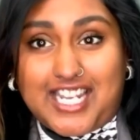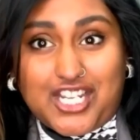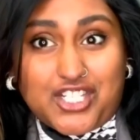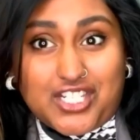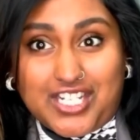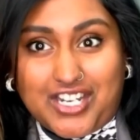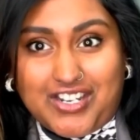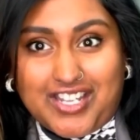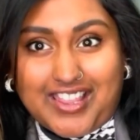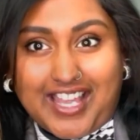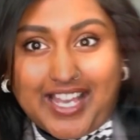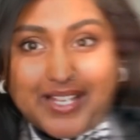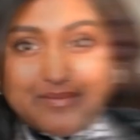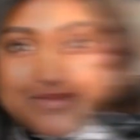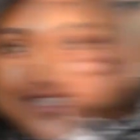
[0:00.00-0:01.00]
stationary
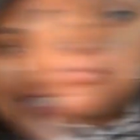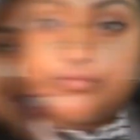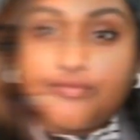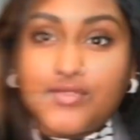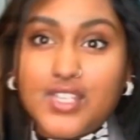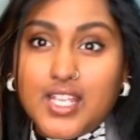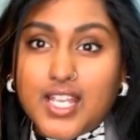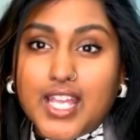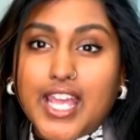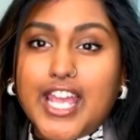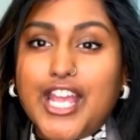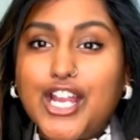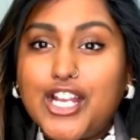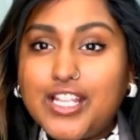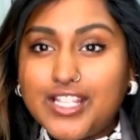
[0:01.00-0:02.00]
labs.
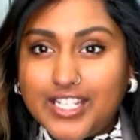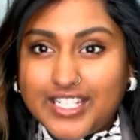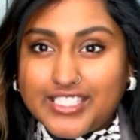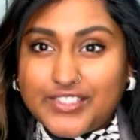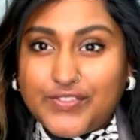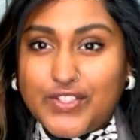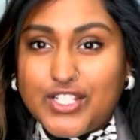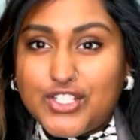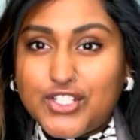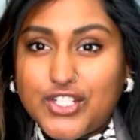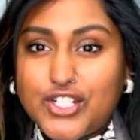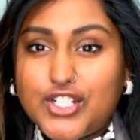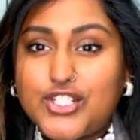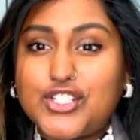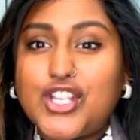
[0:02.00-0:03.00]
eralytics
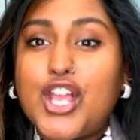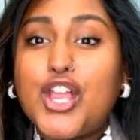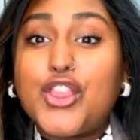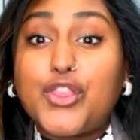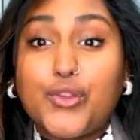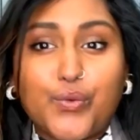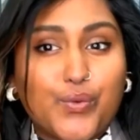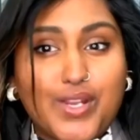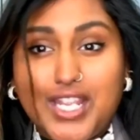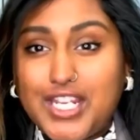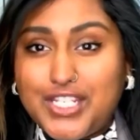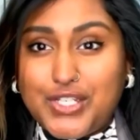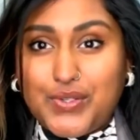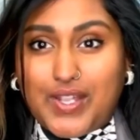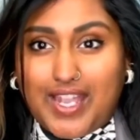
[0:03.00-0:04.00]
features three
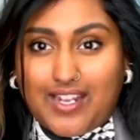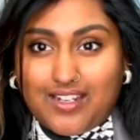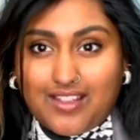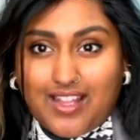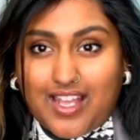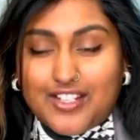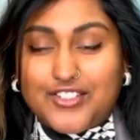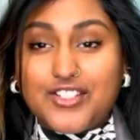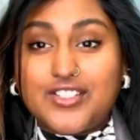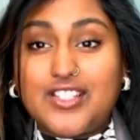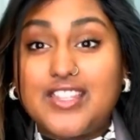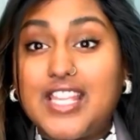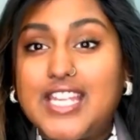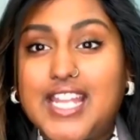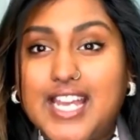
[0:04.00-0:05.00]
new analyzers
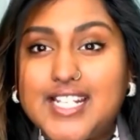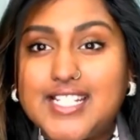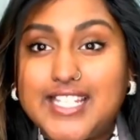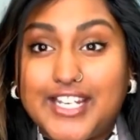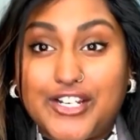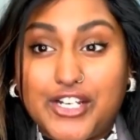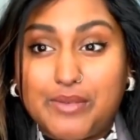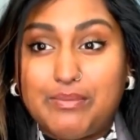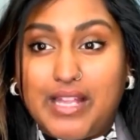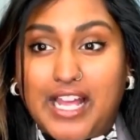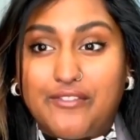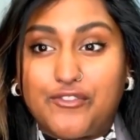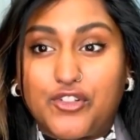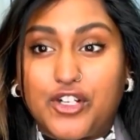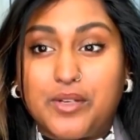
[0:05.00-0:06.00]
in the next Era
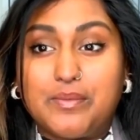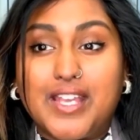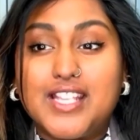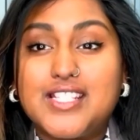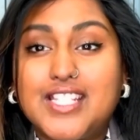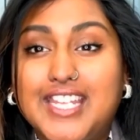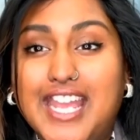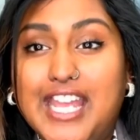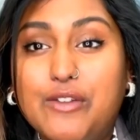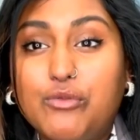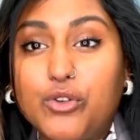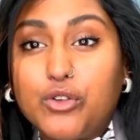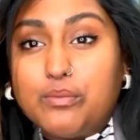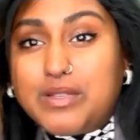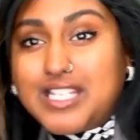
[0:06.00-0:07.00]
platform, and today
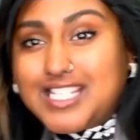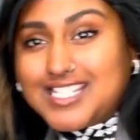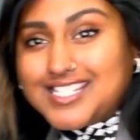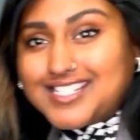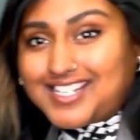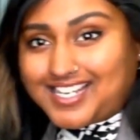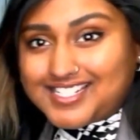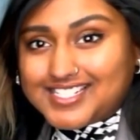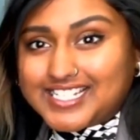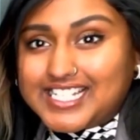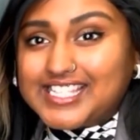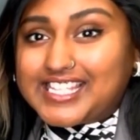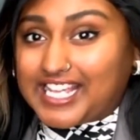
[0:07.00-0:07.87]
we'll be discussing